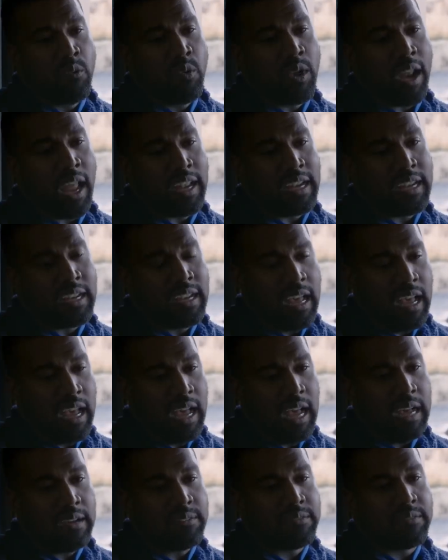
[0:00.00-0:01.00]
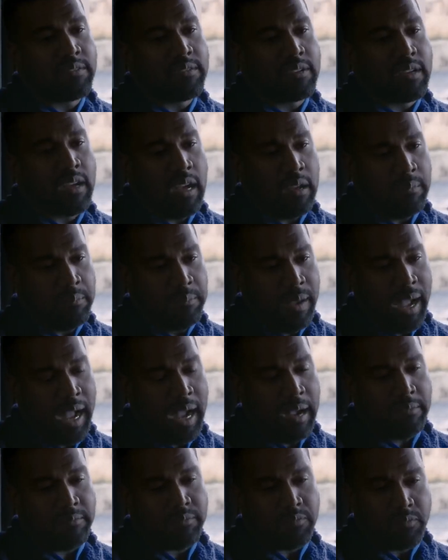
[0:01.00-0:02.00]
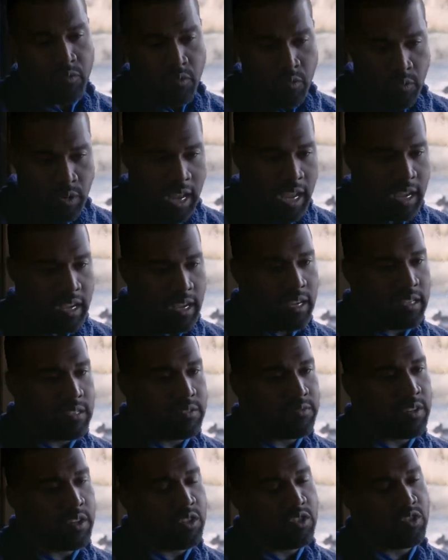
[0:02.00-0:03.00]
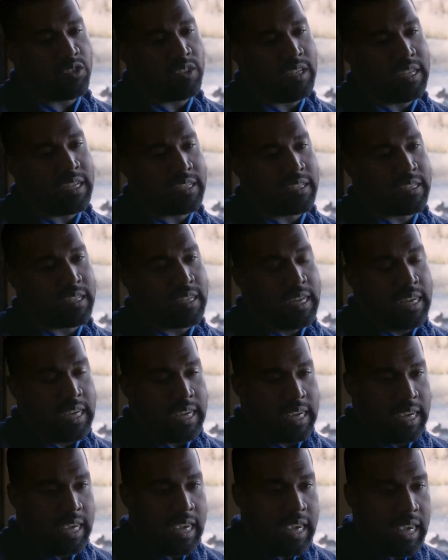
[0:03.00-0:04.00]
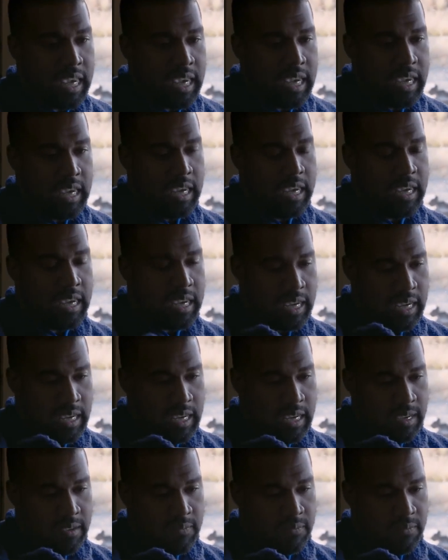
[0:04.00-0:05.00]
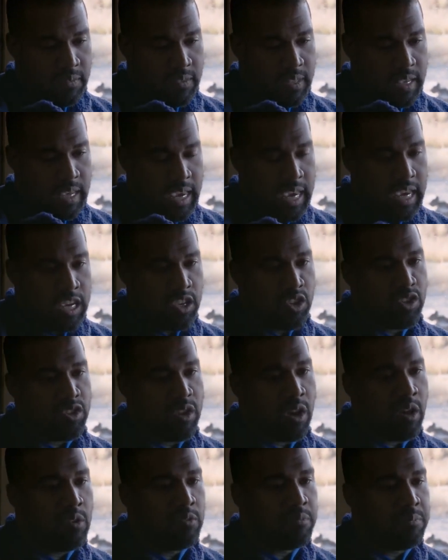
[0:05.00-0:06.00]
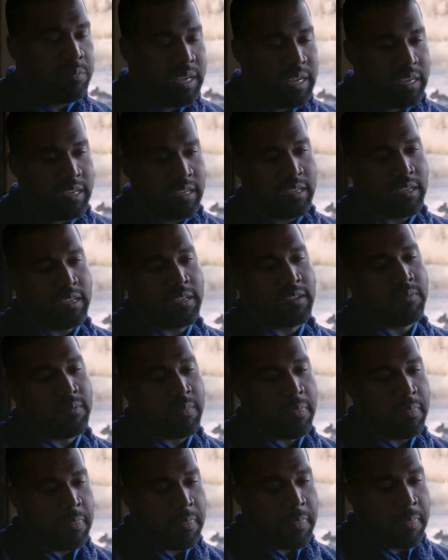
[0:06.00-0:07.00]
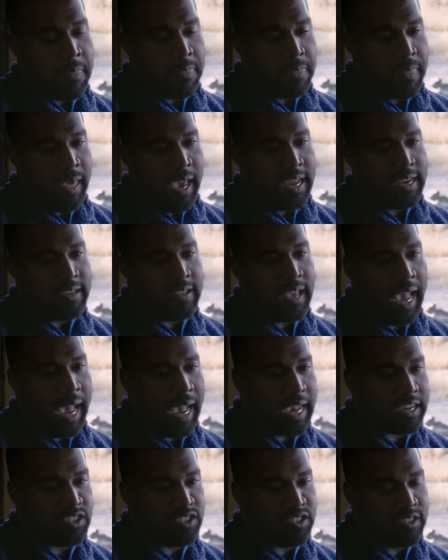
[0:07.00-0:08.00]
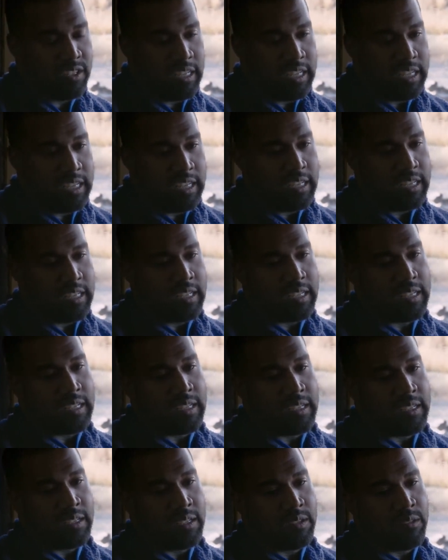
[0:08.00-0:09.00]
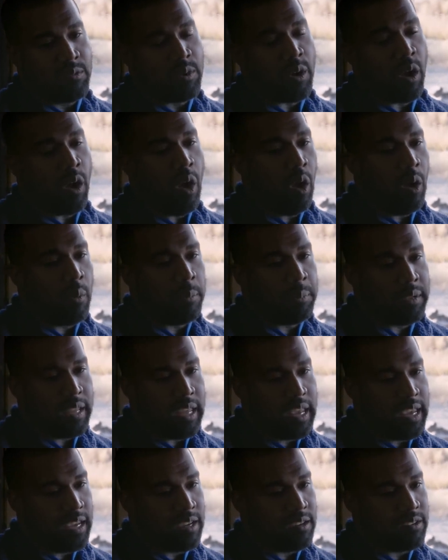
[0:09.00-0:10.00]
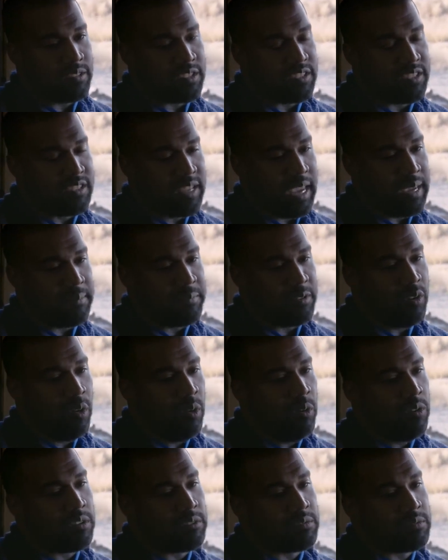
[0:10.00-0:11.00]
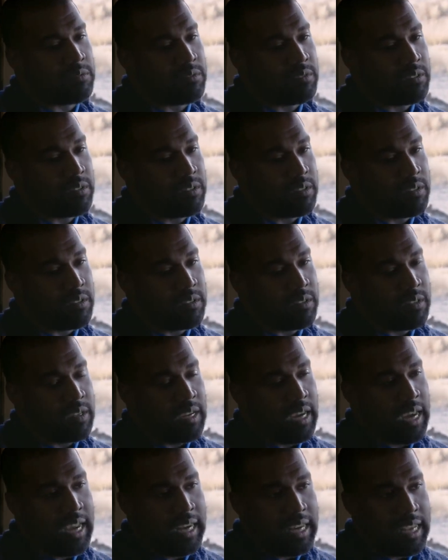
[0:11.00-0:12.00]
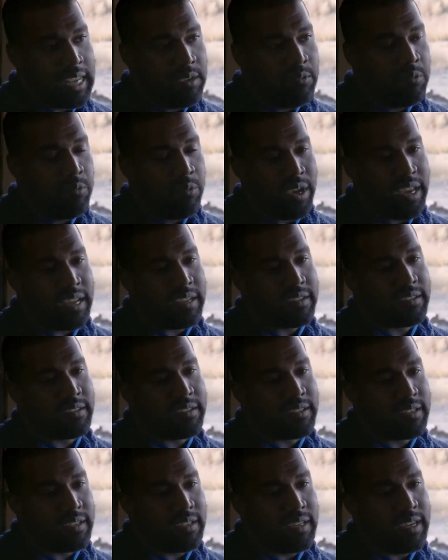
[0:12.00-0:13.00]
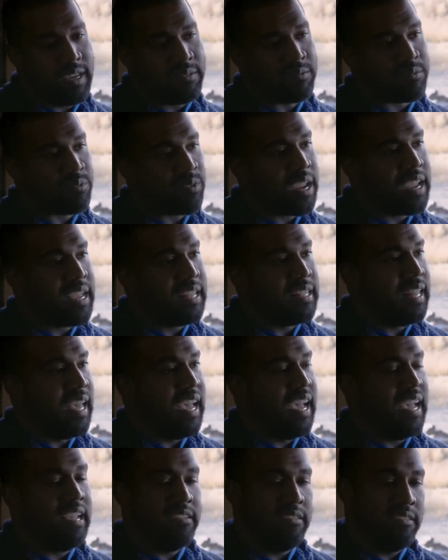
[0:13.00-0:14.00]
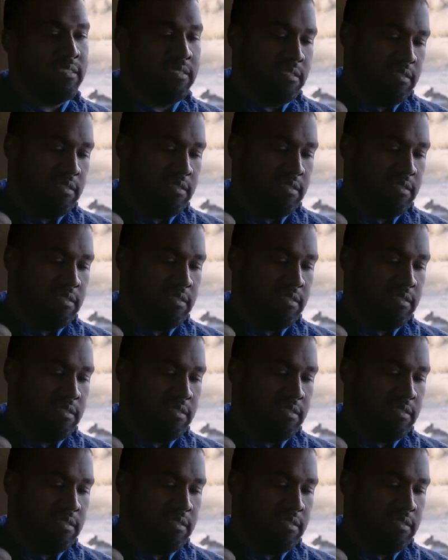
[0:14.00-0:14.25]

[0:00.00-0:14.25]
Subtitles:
what I love about when I hugged Virgil is he showed me that actually we're all playing on the same court. And he went and ran that